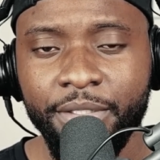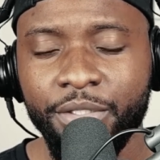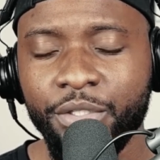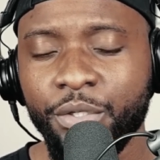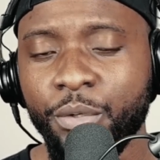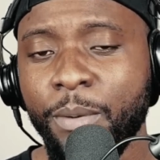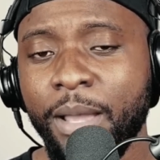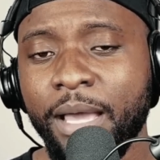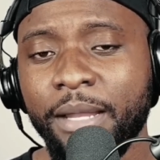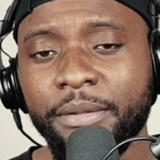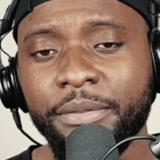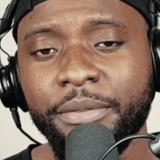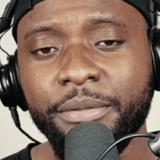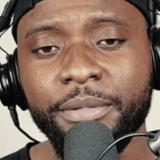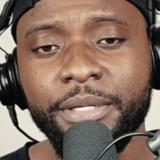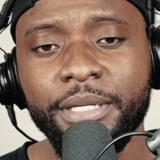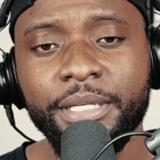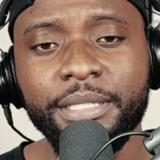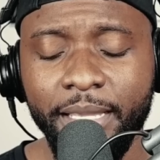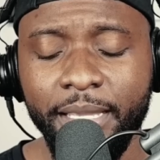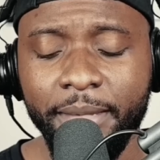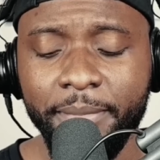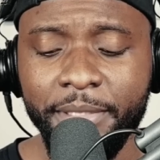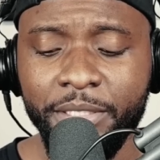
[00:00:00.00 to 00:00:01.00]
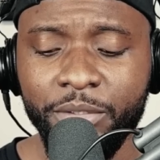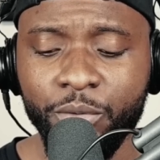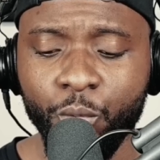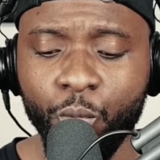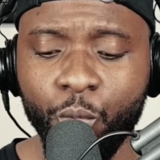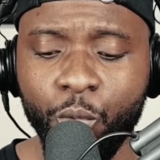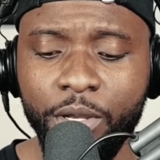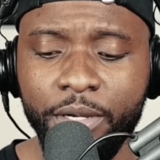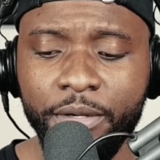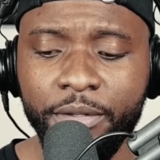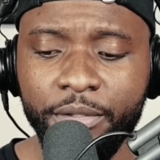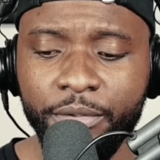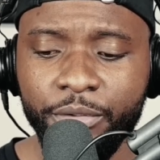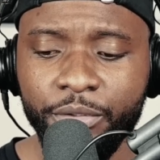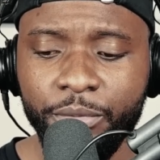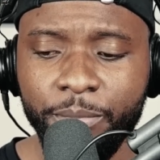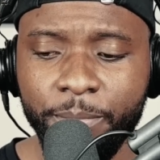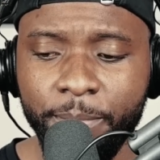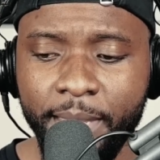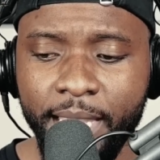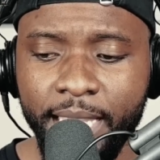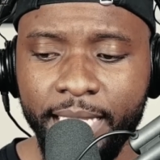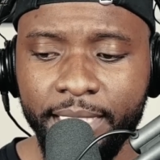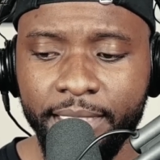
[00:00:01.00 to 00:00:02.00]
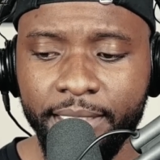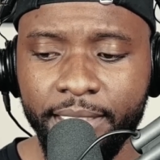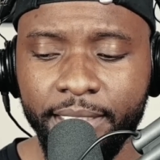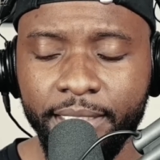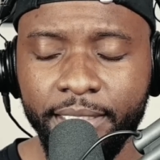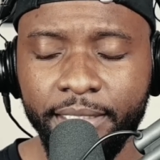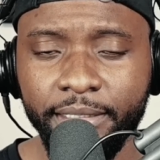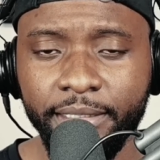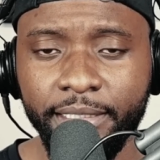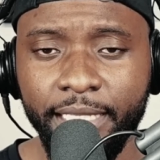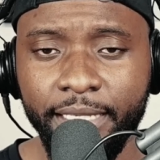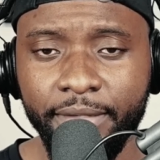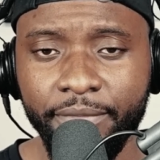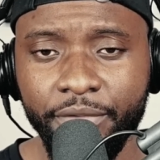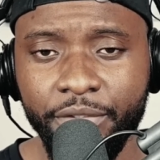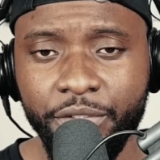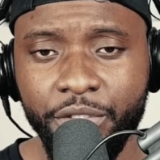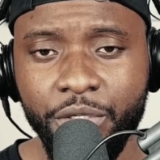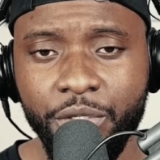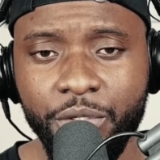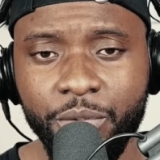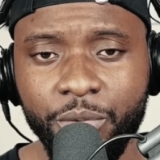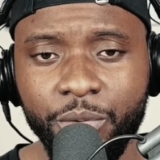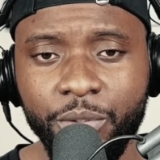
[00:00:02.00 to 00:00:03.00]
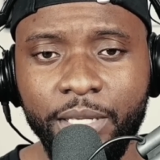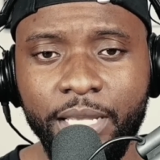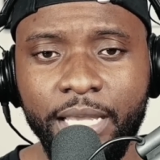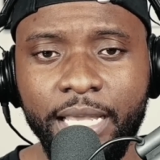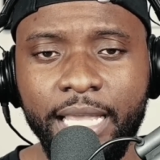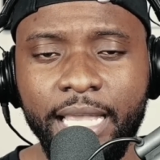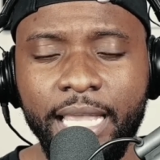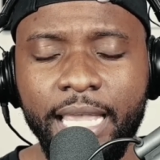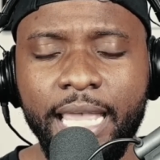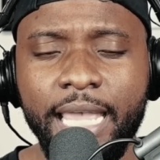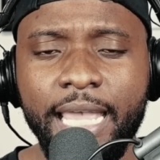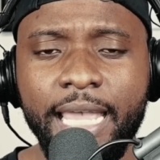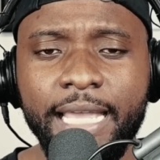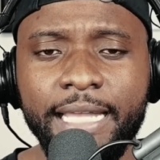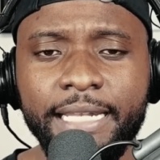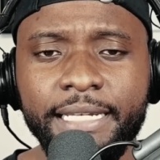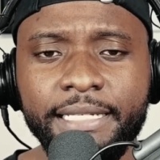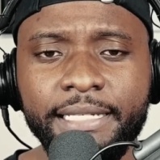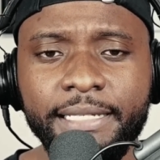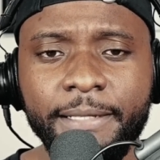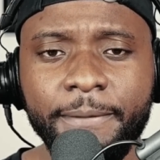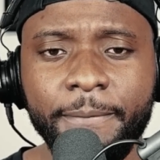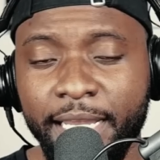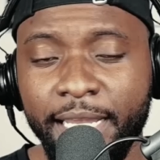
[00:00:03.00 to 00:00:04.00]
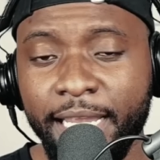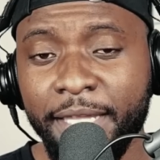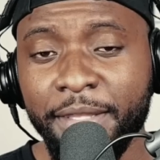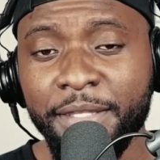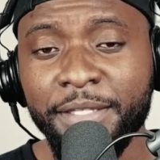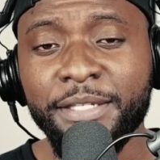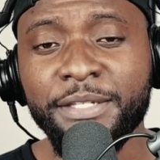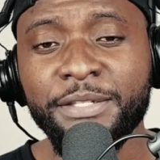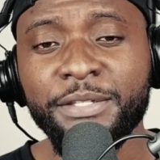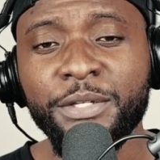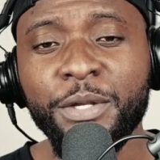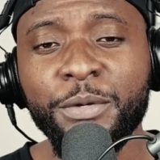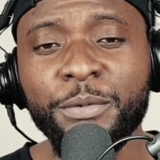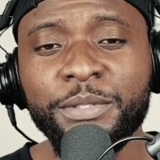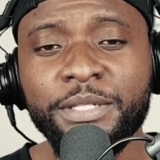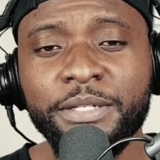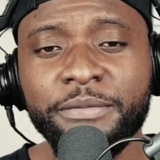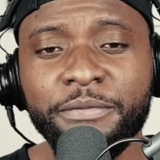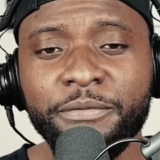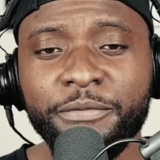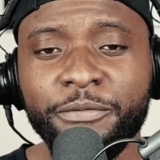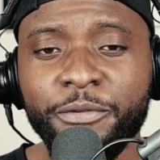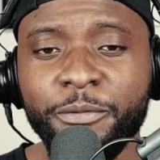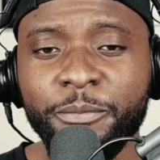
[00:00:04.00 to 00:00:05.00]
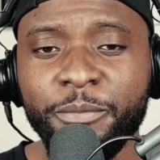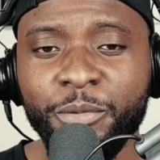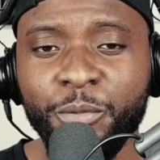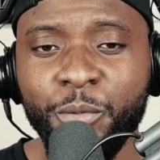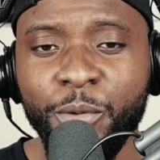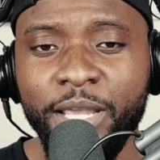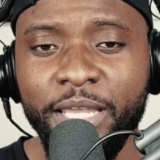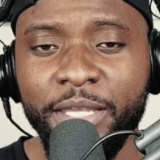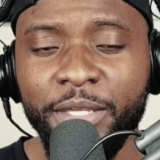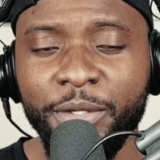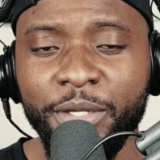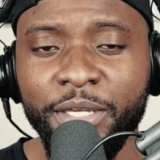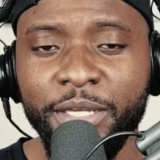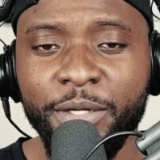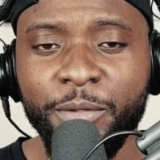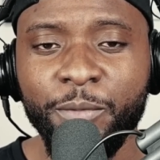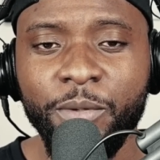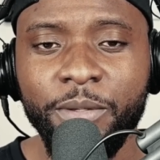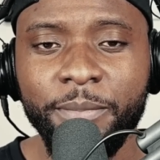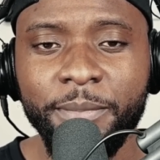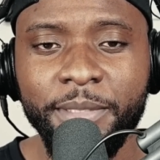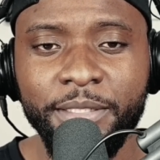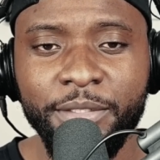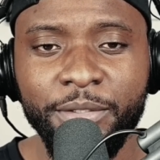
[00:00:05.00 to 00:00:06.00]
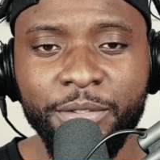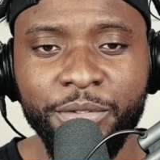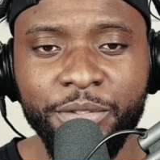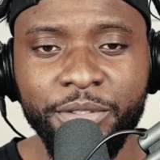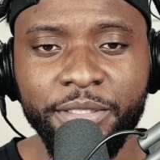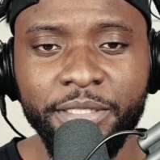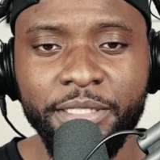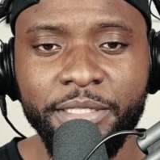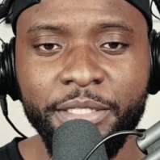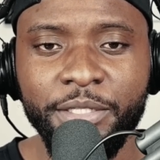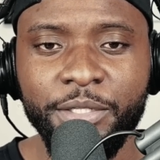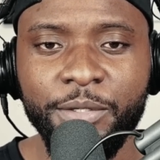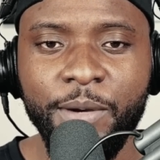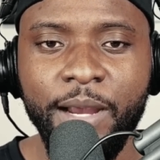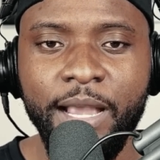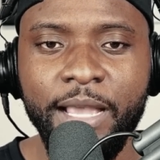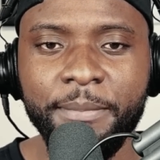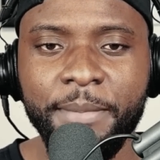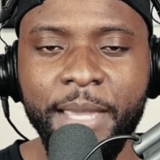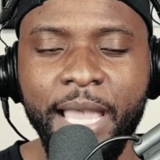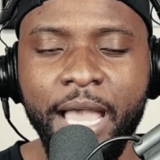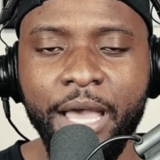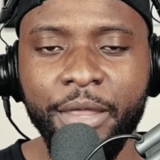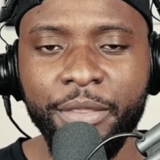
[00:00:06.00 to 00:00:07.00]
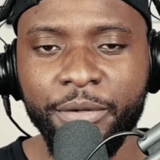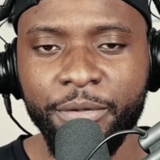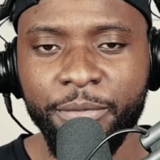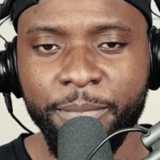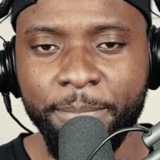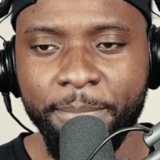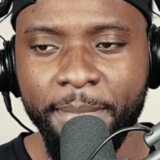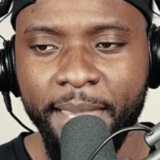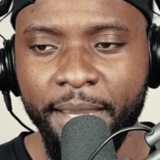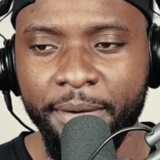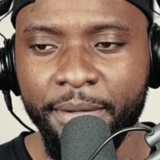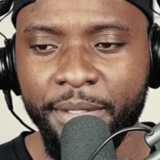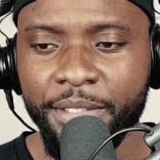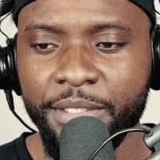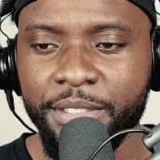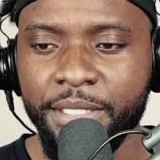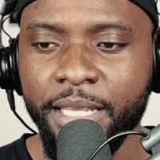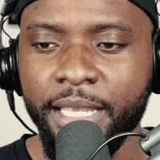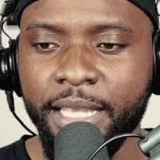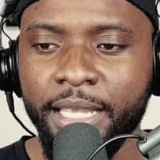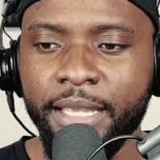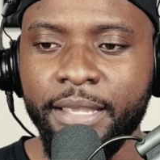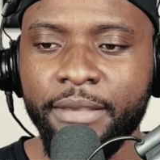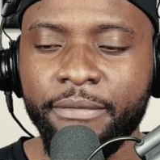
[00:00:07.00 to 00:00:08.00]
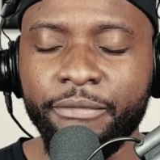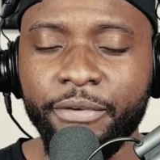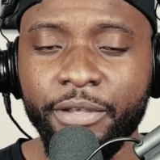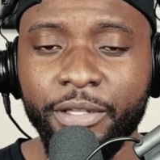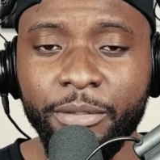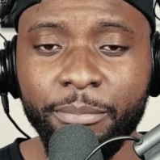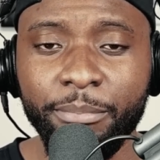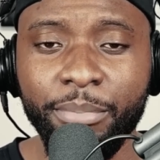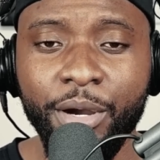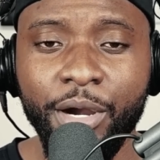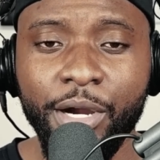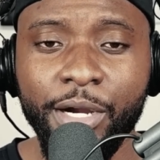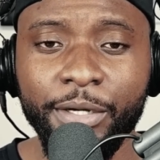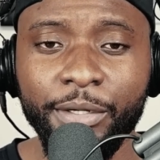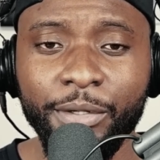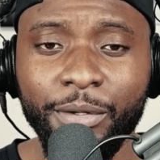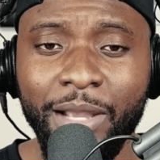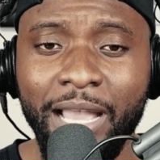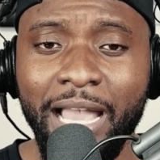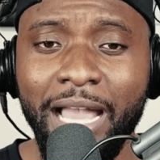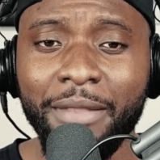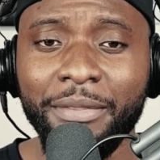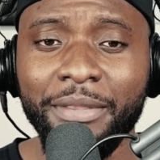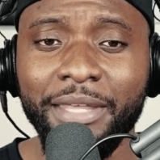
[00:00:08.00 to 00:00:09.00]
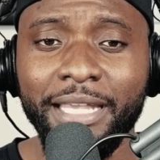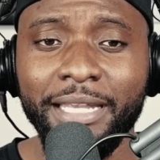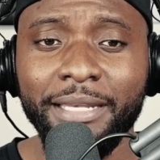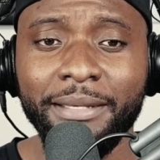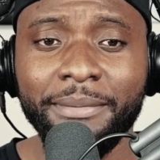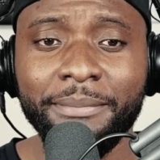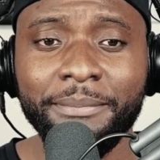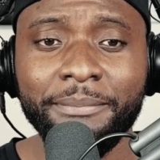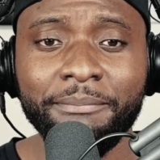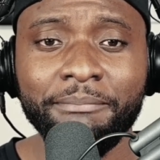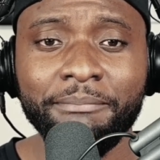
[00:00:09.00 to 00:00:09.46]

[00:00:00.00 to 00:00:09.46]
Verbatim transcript: Two out of three. That means one of those men left you. And again, this is no different from the way you hear women usually describe how their marriage fell apart or how they